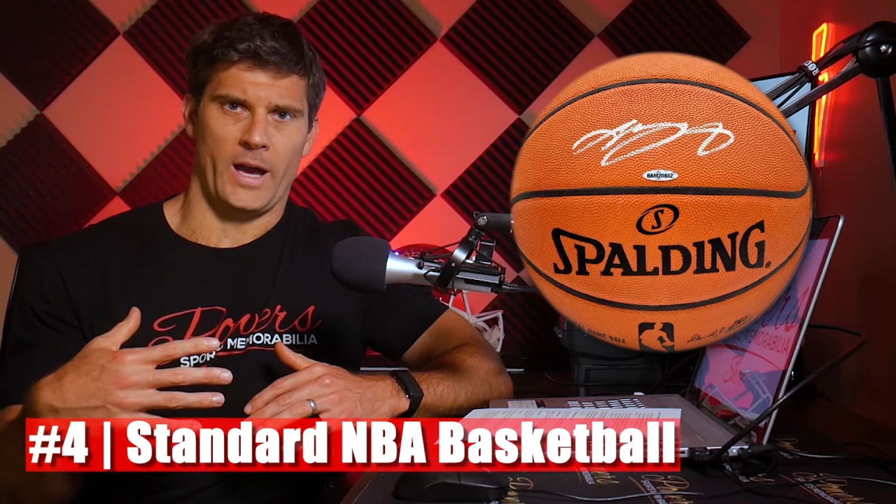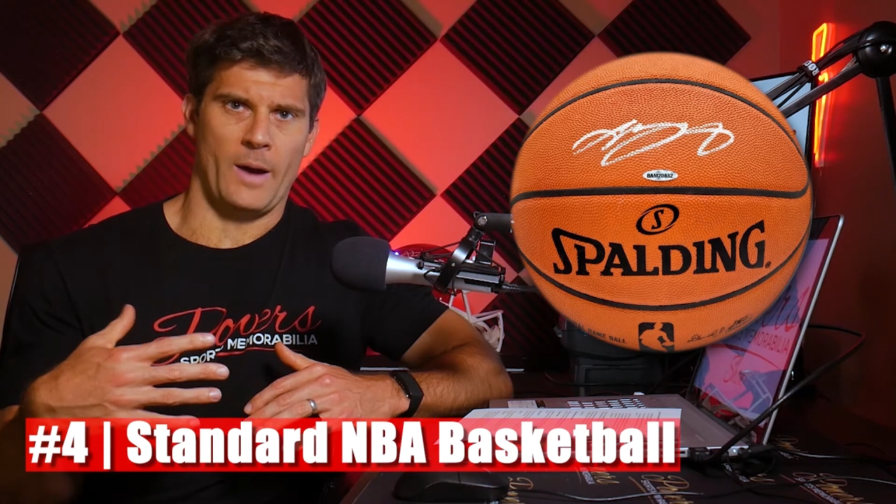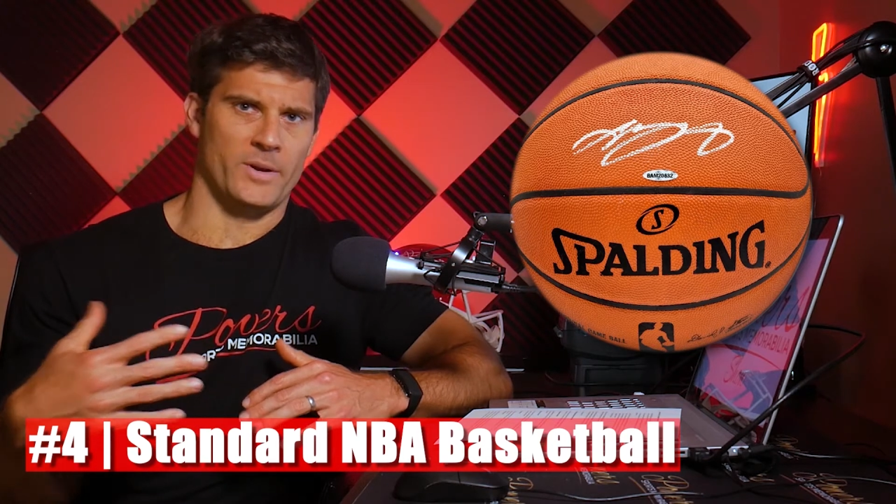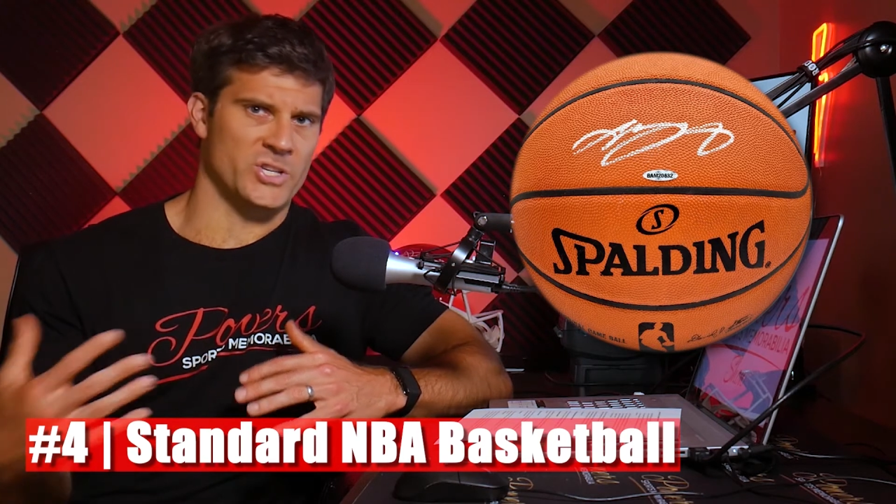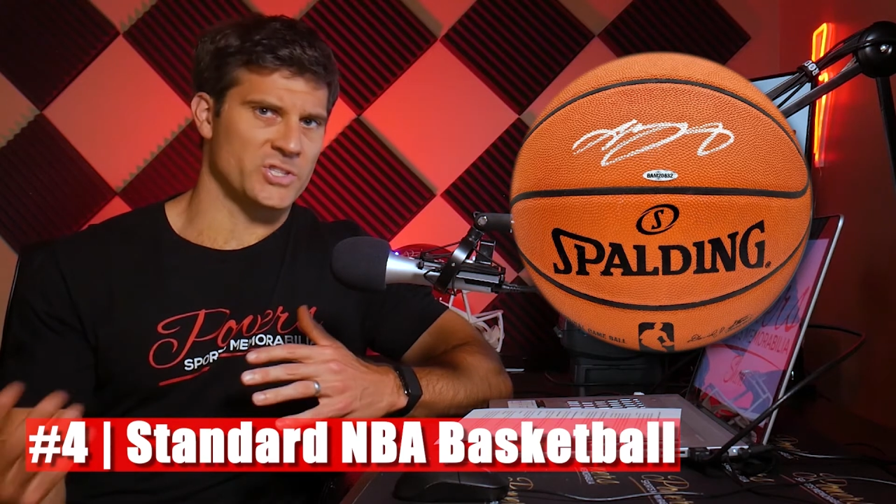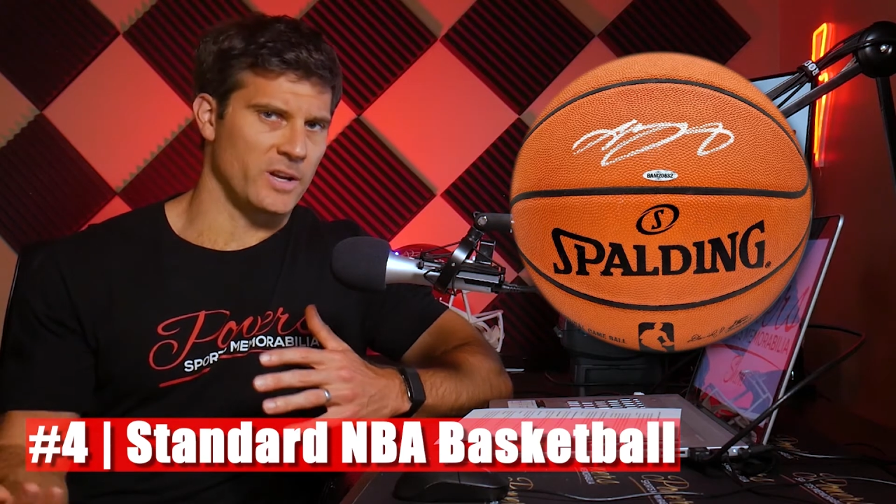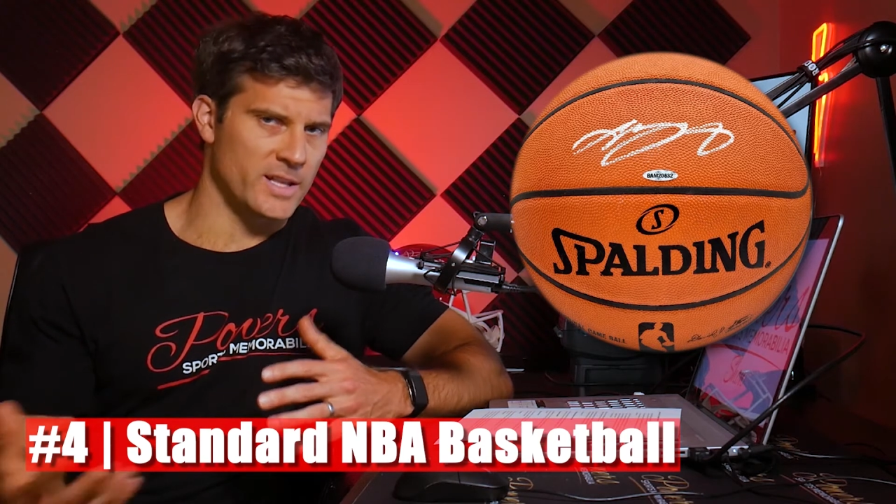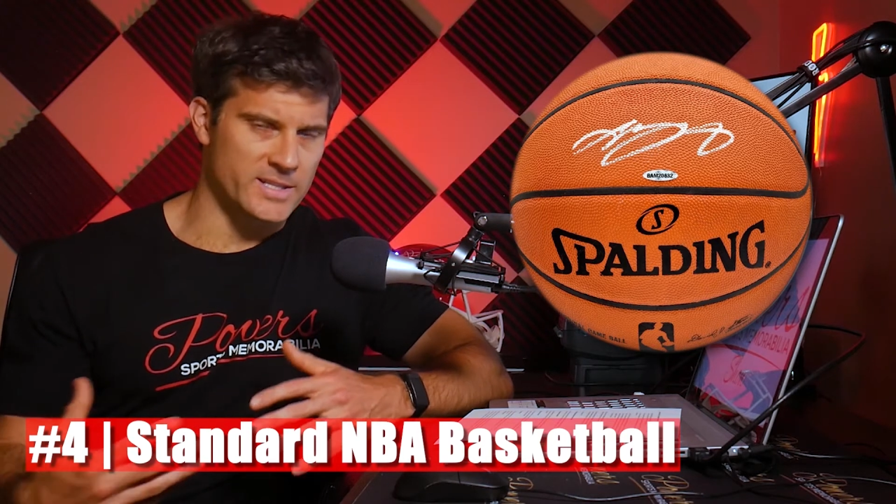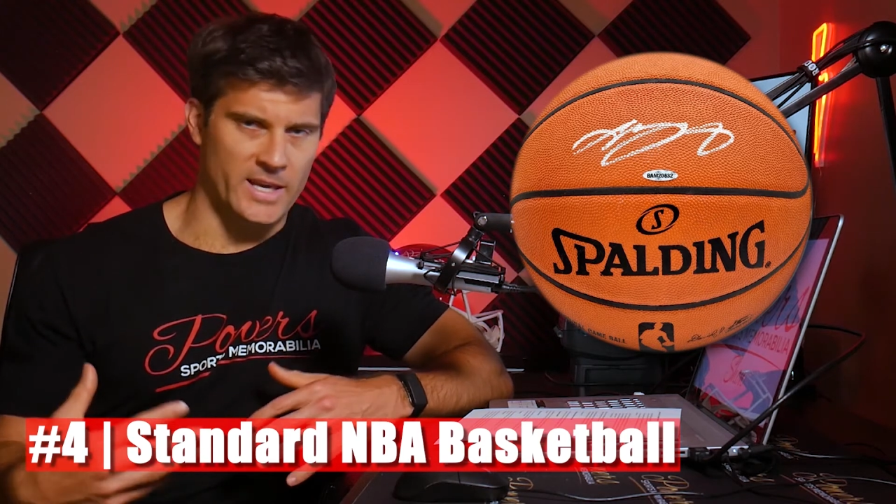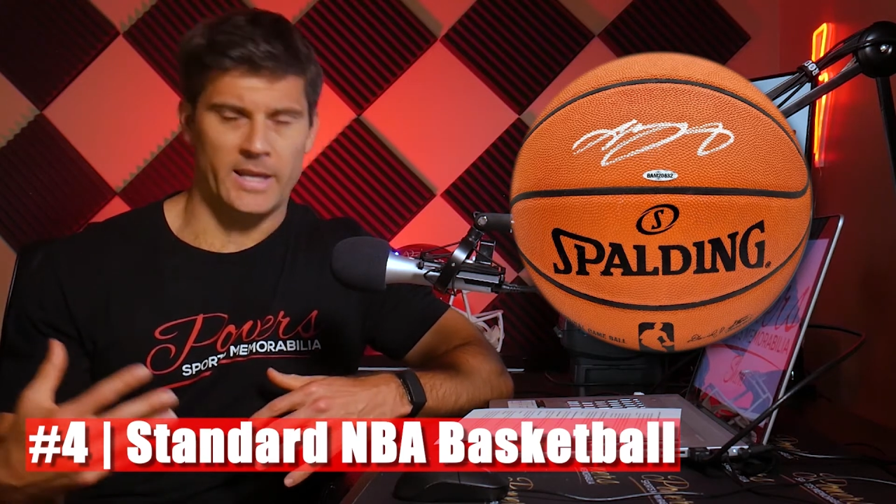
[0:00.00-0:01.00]
much sun
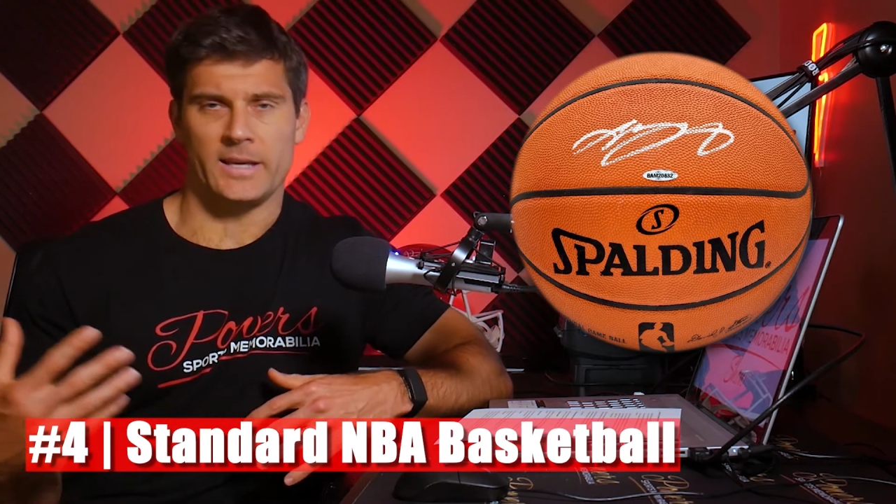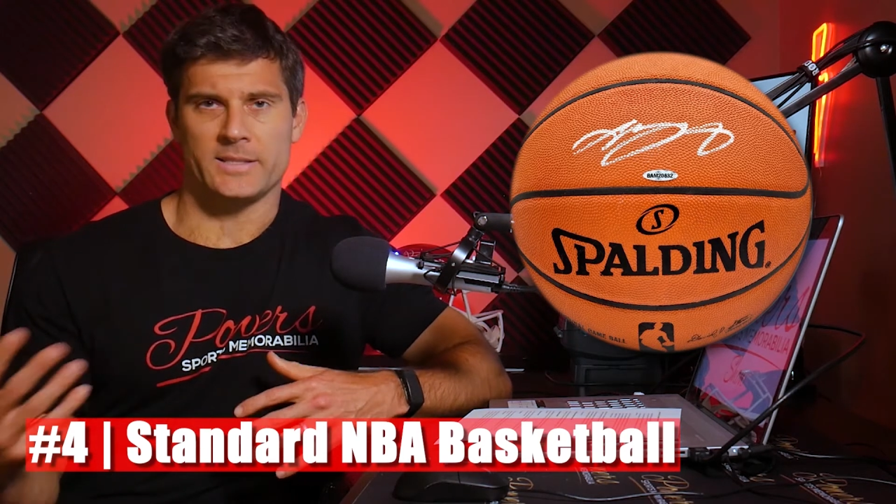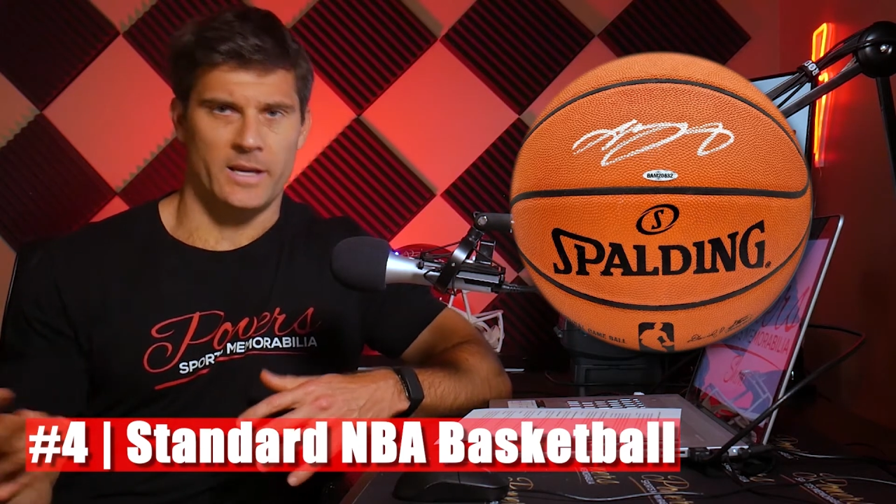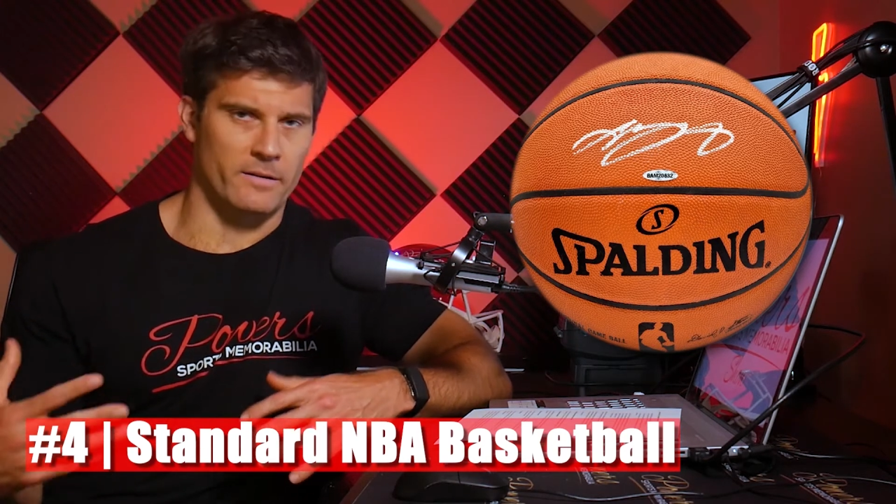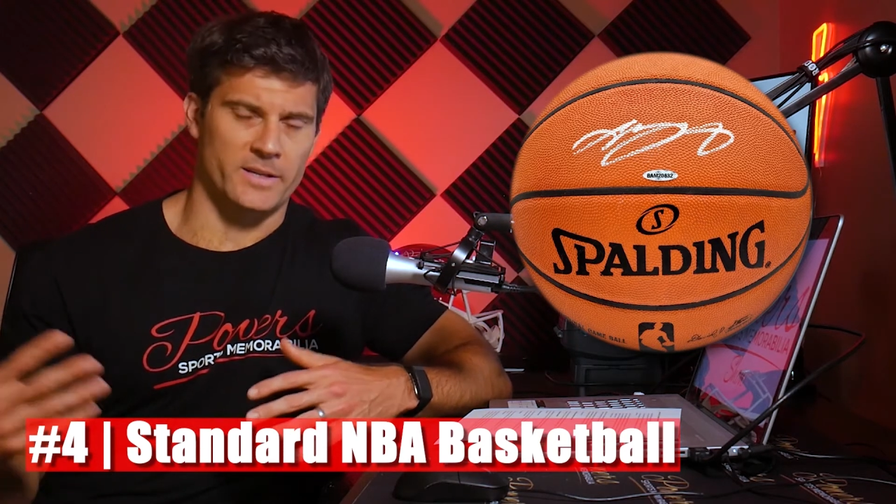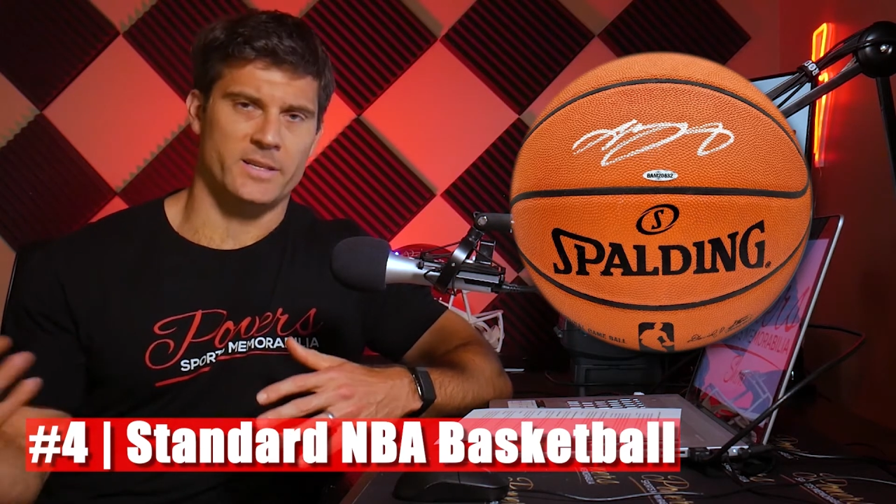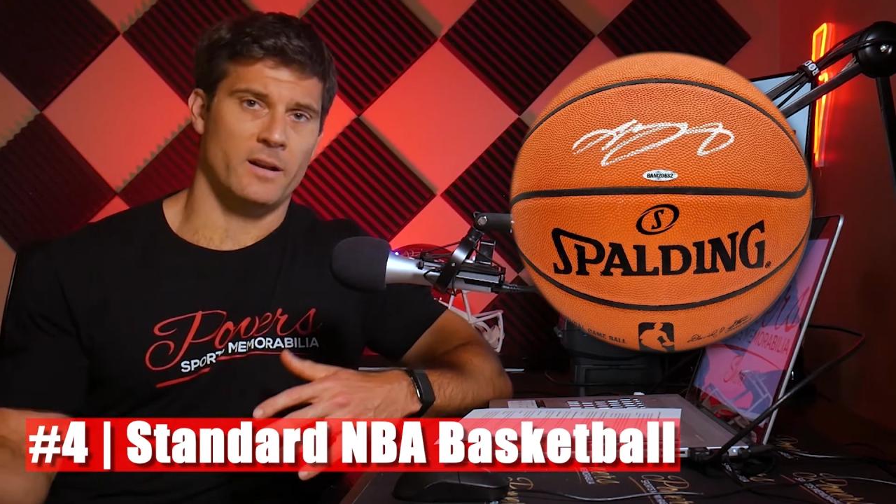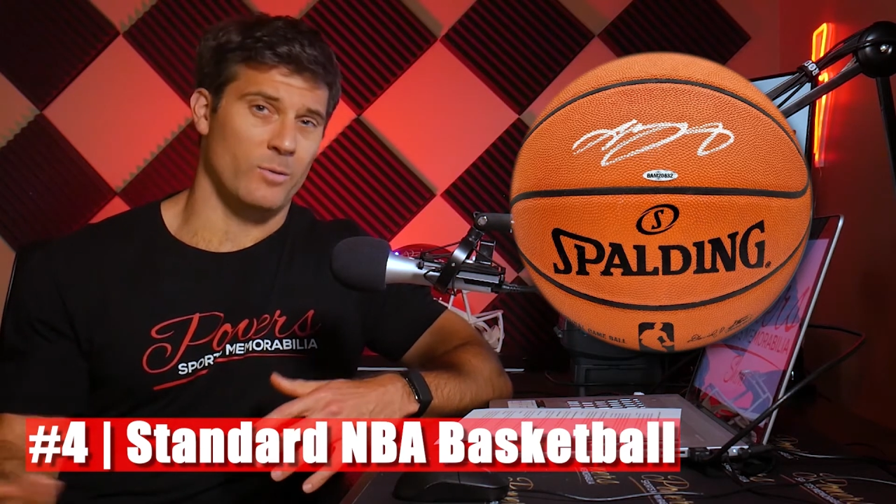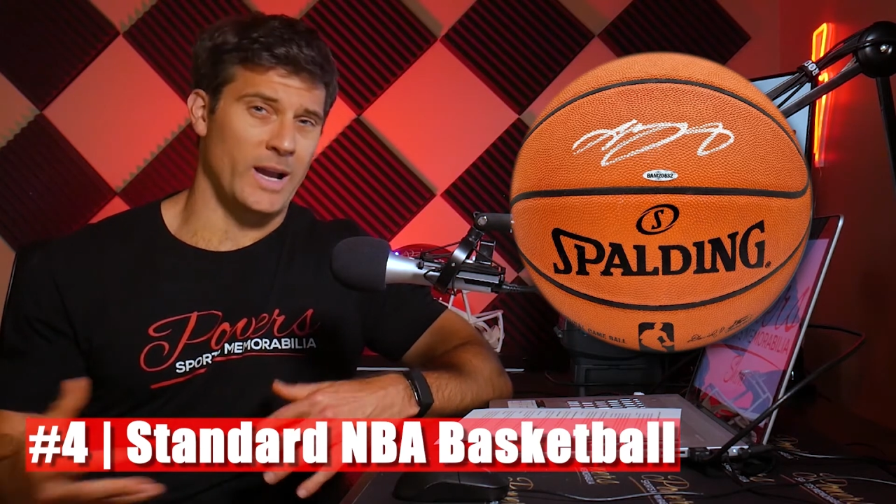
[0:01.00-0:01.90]
it's getting, et cetera,